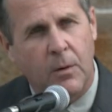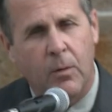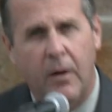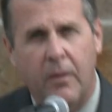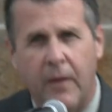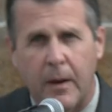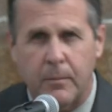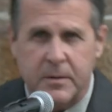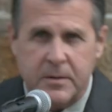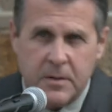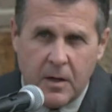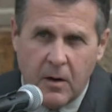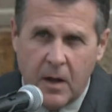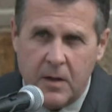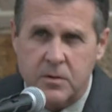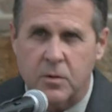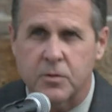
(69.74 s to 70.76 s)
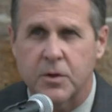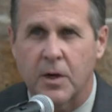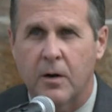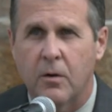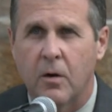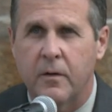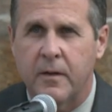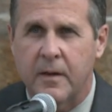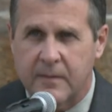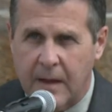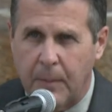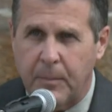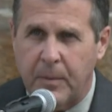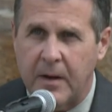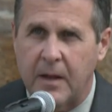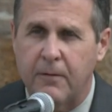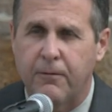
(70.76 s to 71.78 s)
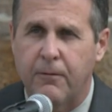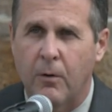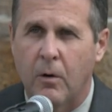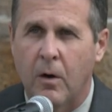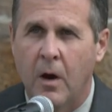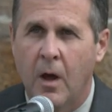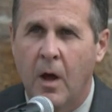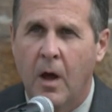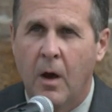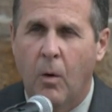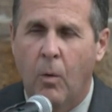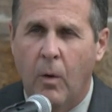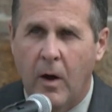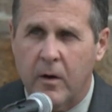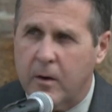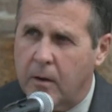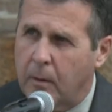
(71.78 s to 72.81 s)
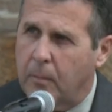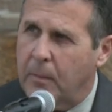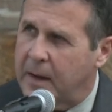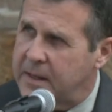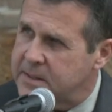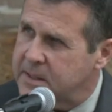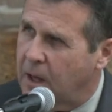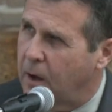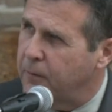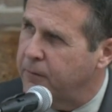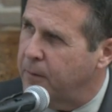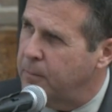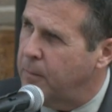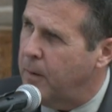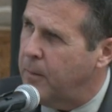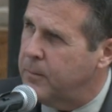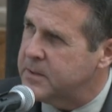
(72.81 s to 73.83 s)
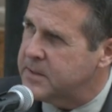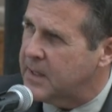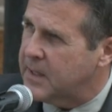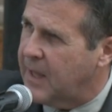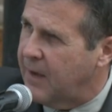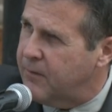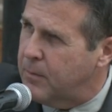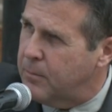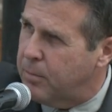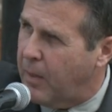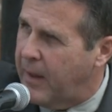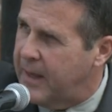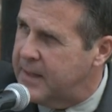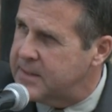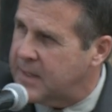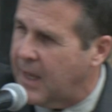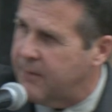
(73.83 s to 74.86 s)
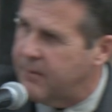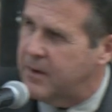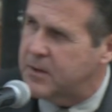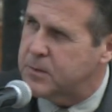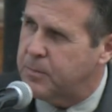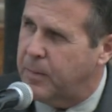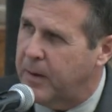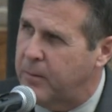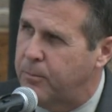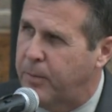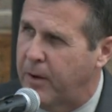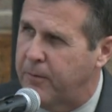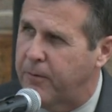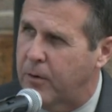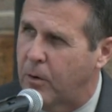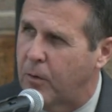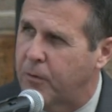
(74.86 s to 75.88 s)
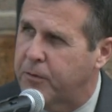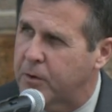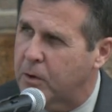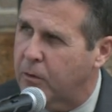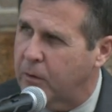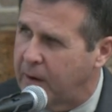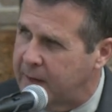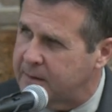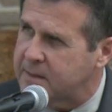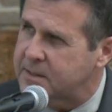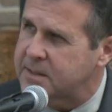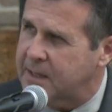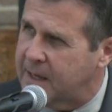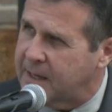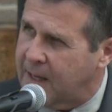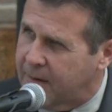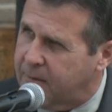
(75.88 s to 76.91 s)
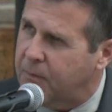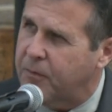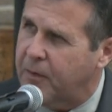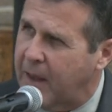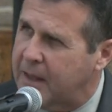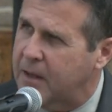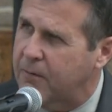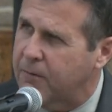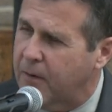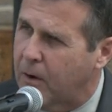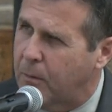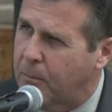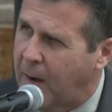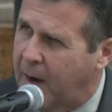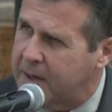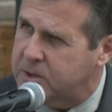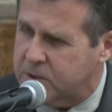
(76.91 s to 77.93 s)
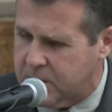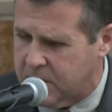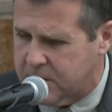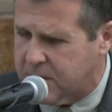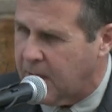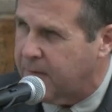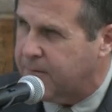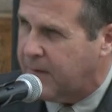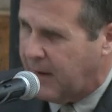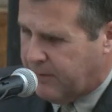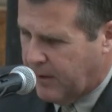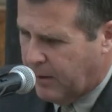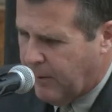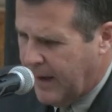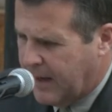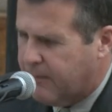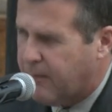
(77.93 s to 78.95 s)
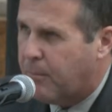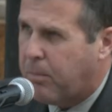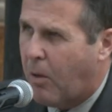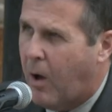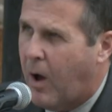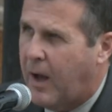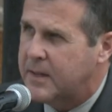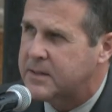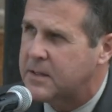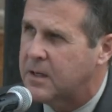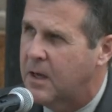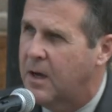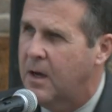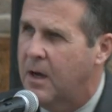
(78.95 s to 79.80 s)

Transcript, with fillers: I want to thank Mr. Consul General and the Deputy for welcoming myself and Mr. Kevin Blaze. Kevin has been pivotal to create this thing. Kevin, thank you very much. Let's give Kevin a round of applause.